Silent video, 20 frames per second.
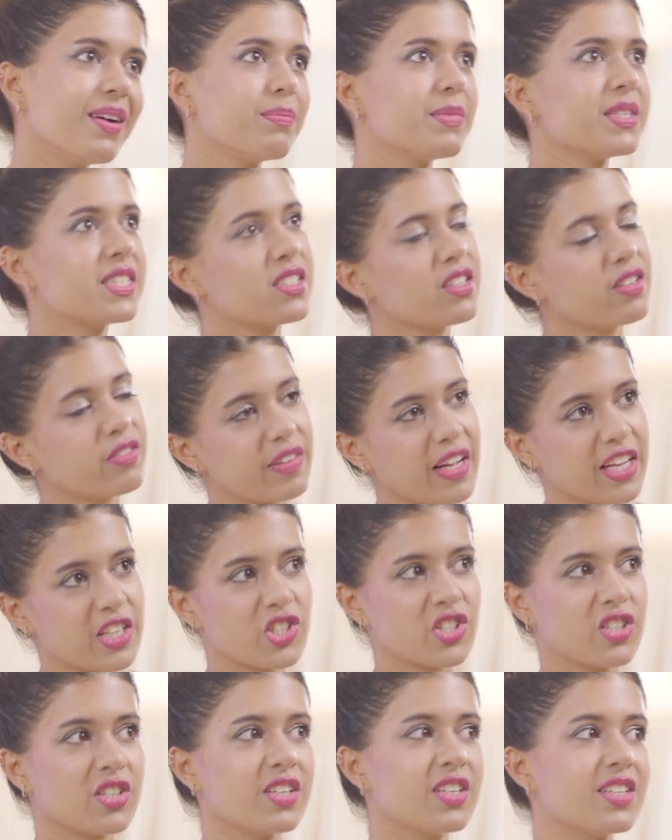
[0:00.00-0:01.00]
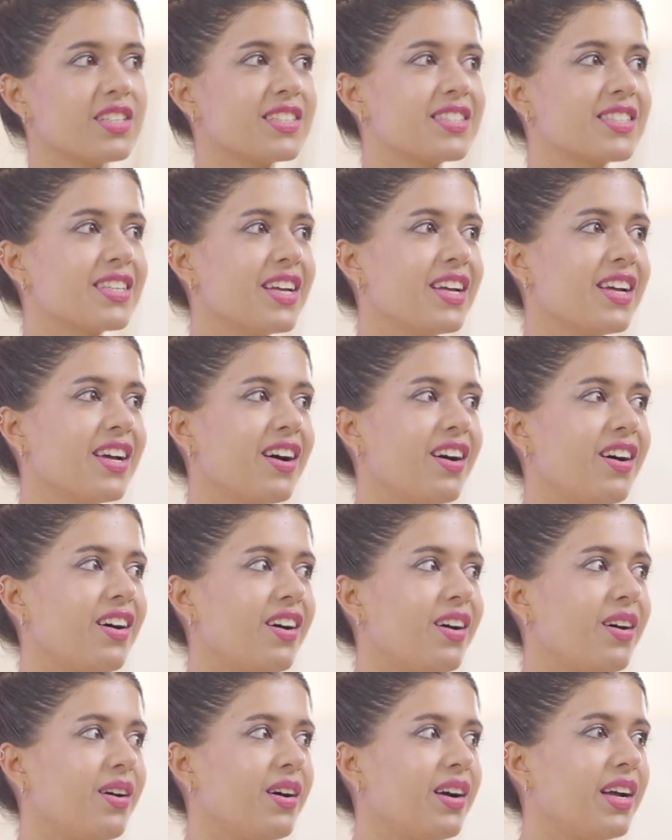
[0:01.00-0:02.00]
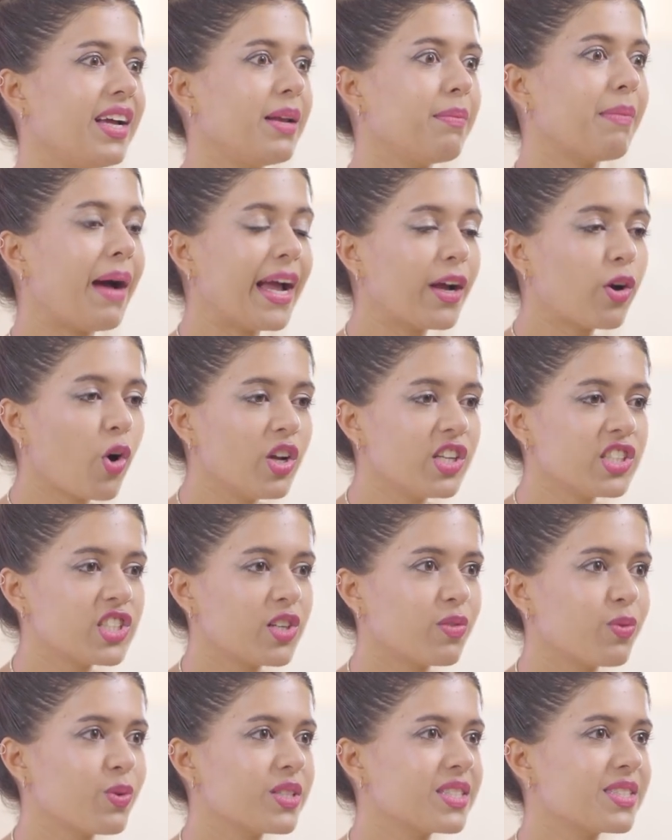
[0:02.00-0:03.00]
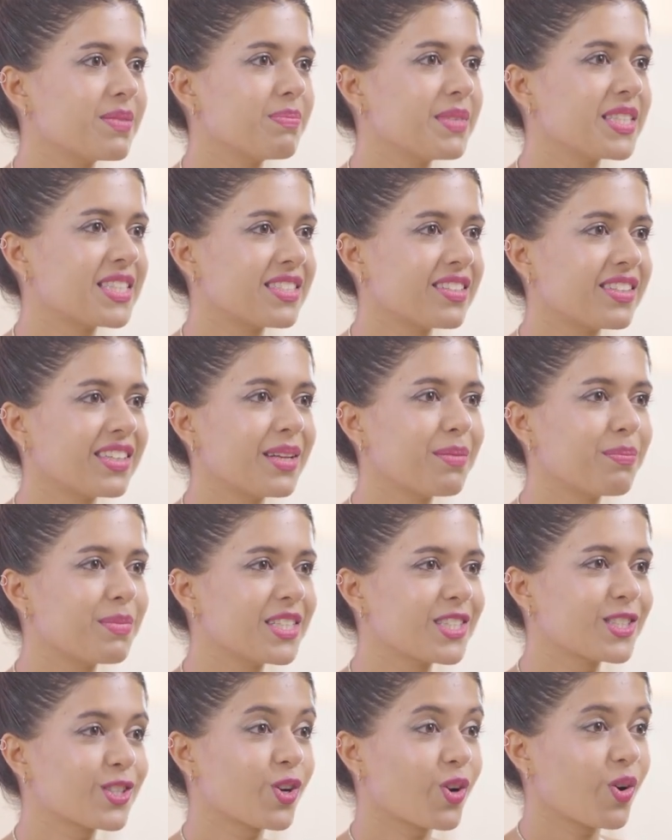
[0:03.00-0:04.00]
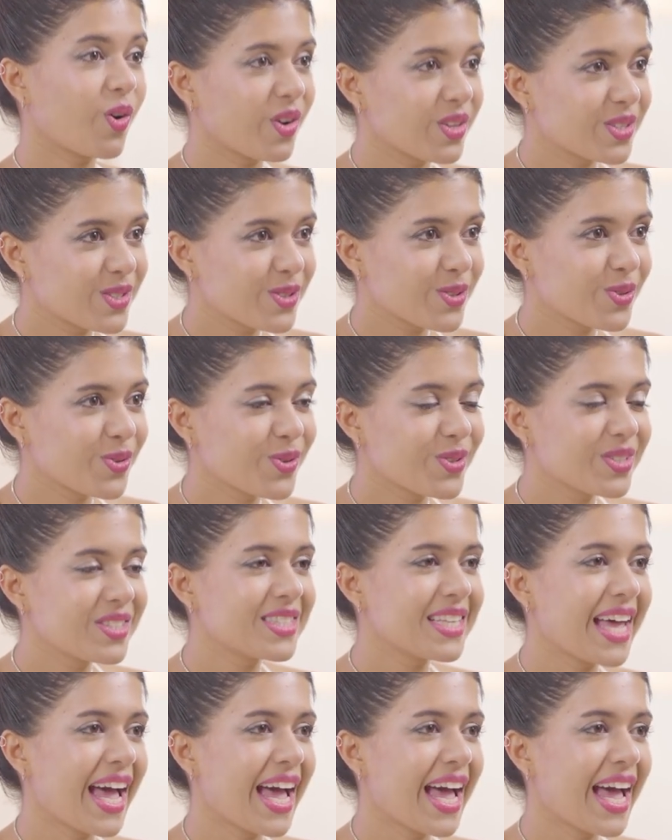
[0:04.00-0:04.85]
Mister Freshers. Uh, in my college, it was Mister and Miss Crossroads,